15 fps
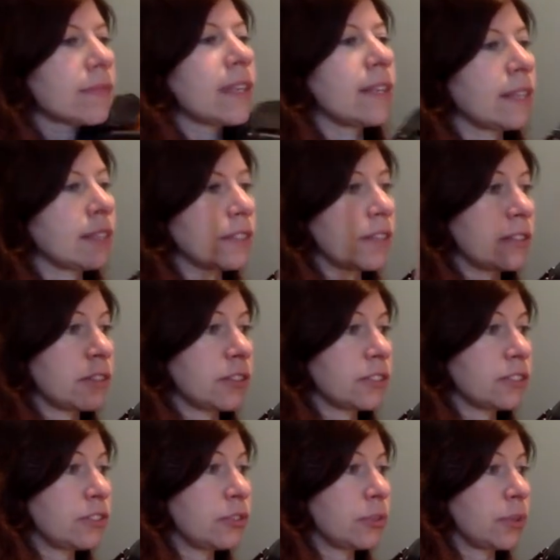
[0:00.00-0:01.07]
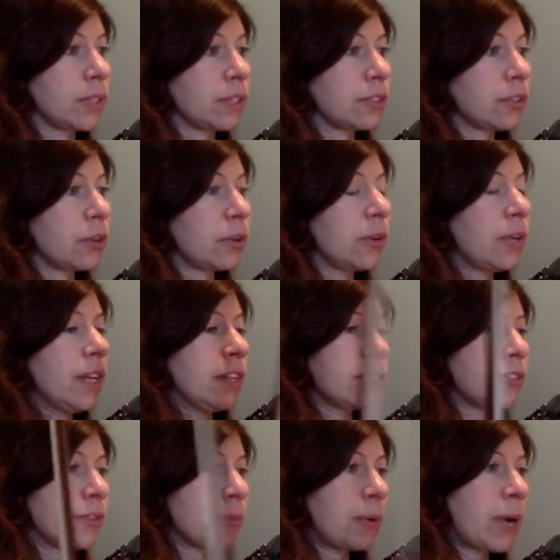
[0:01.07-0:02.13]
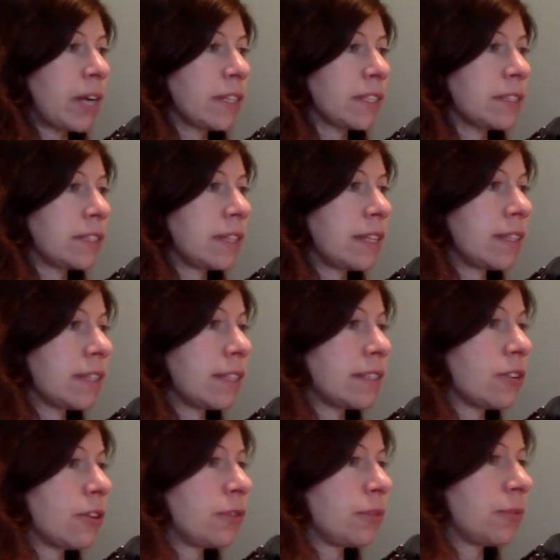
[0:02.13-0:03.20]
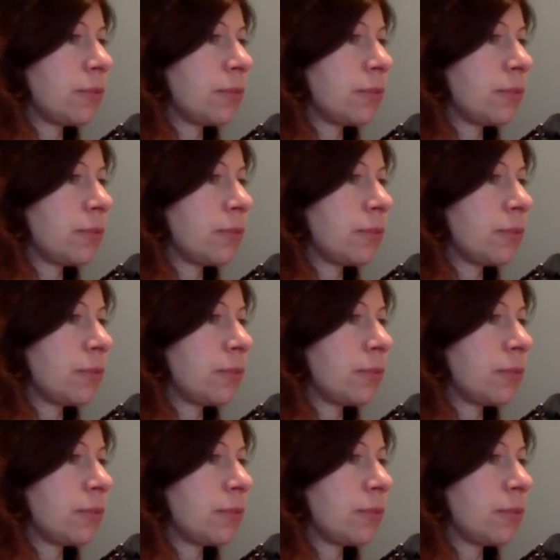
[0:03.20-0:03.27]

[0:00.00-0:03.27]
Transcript: that's all there is to it. So just for practice sake, let's go from